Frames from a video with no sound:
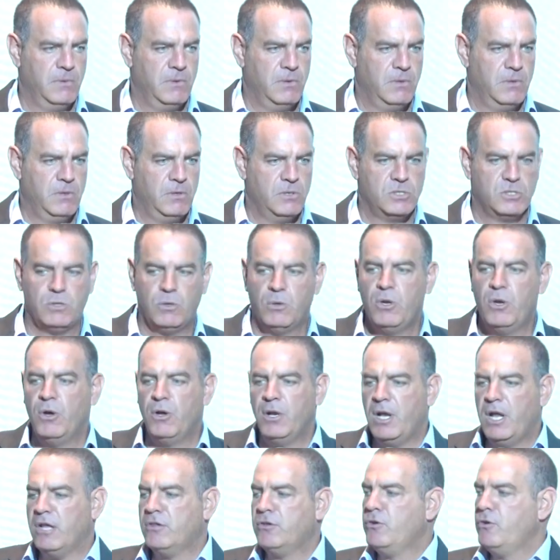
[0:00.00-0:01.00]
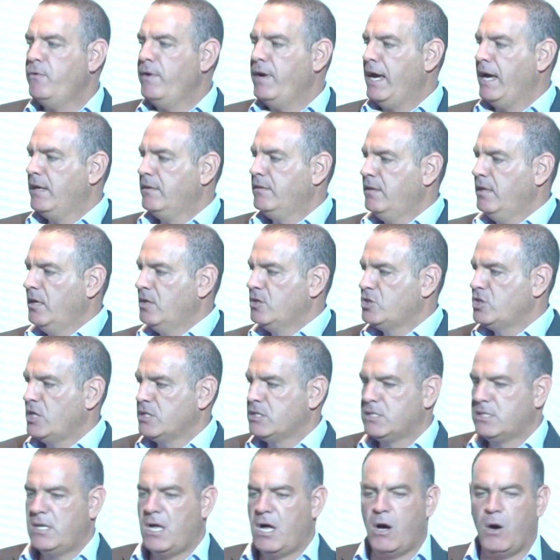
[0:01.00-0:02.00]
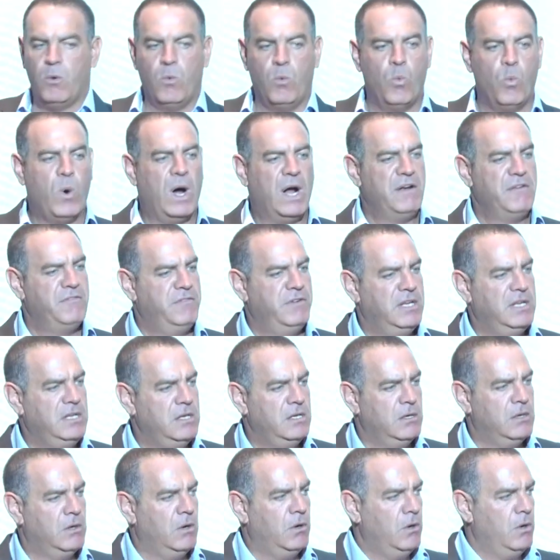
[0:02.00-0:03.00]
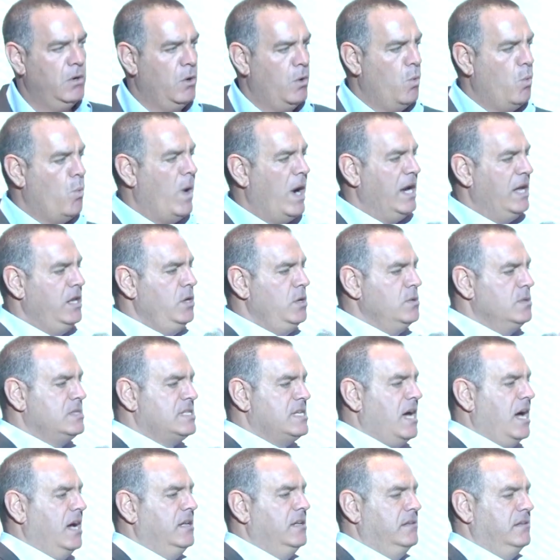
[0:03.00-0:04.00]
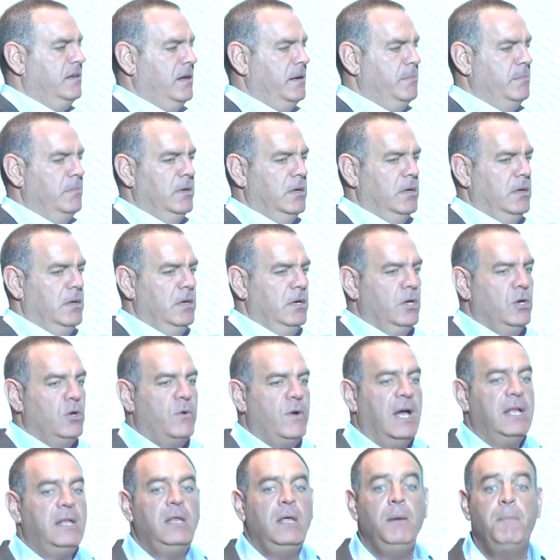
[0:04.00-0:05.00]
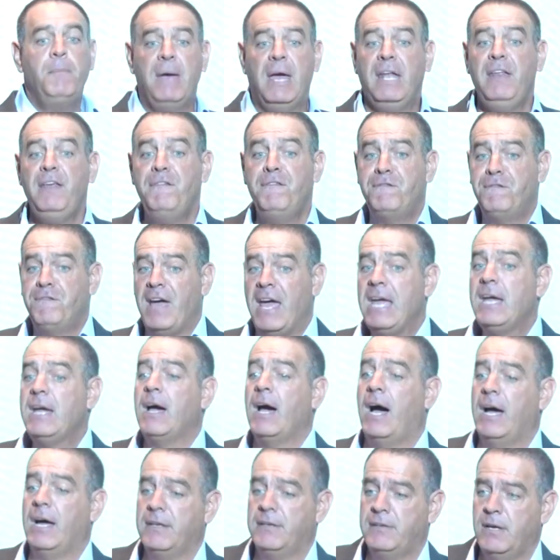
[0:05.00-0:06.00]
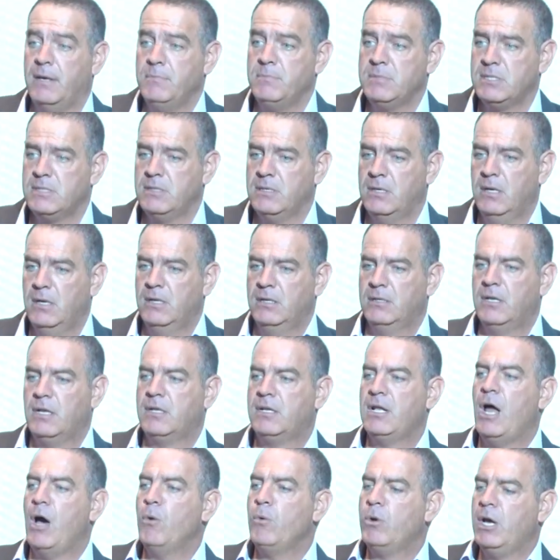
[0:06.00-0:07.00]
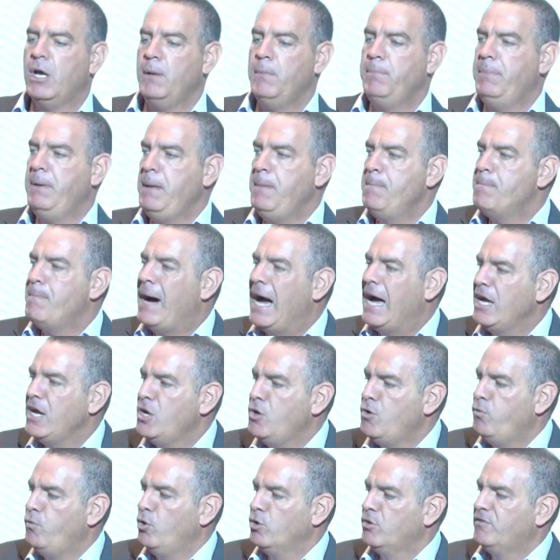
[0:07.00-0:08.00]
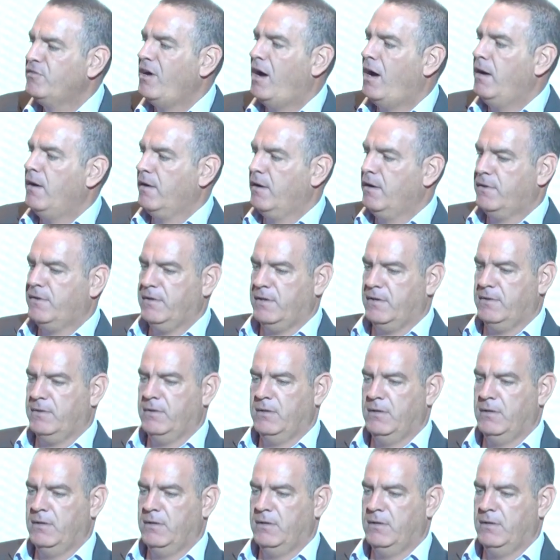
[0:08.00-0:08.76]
So you're not creating just now one video, one news item. You're creating many fake items that now can be micro-targeted.